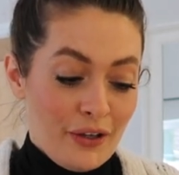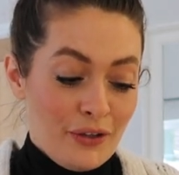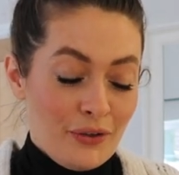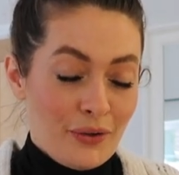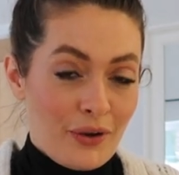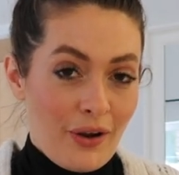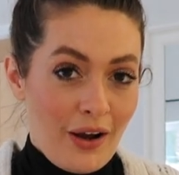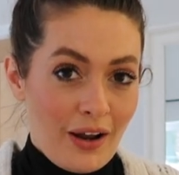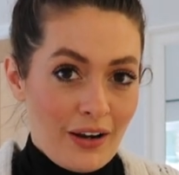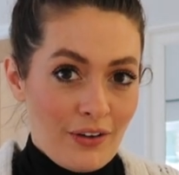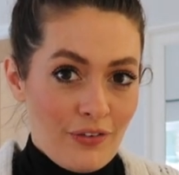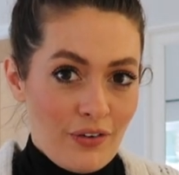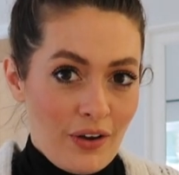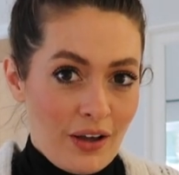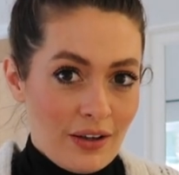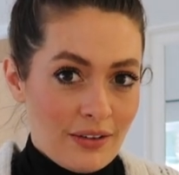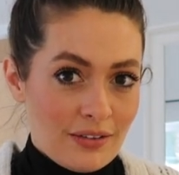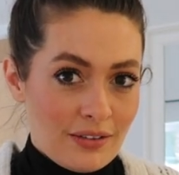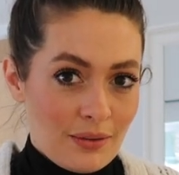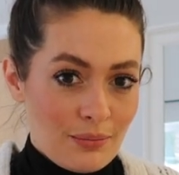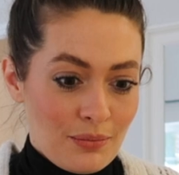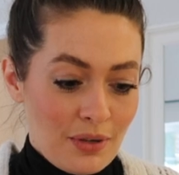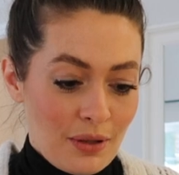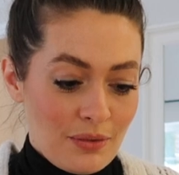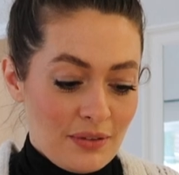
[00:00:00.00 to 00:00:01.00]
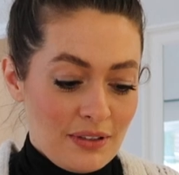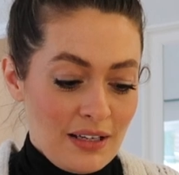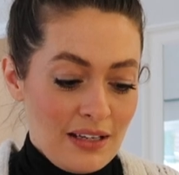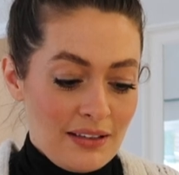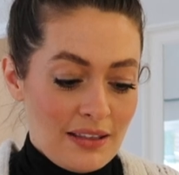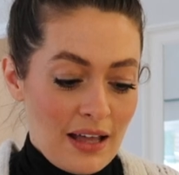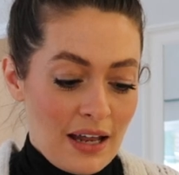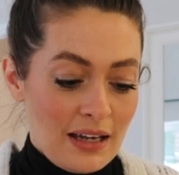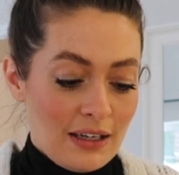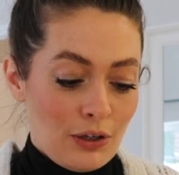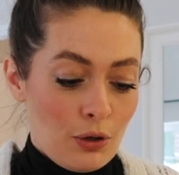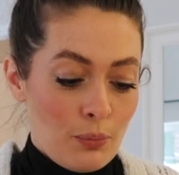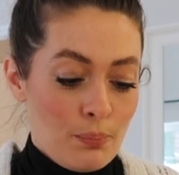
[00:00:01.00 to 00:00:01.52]
you kind of like sometimes
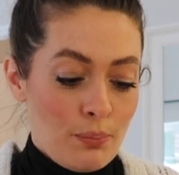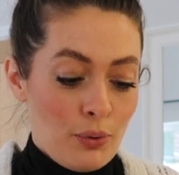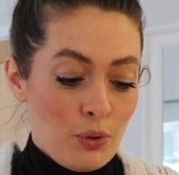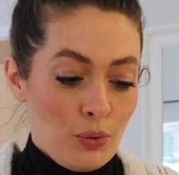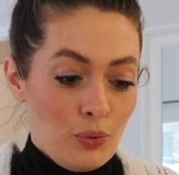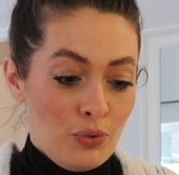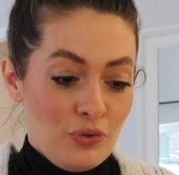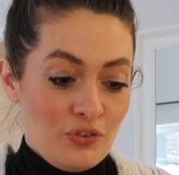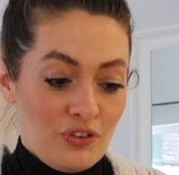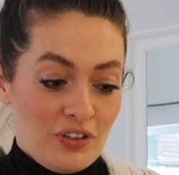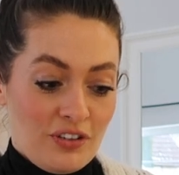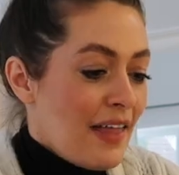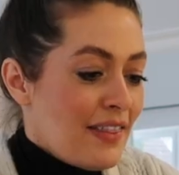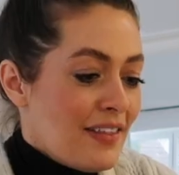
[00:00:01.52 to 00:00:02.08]
need that little boost.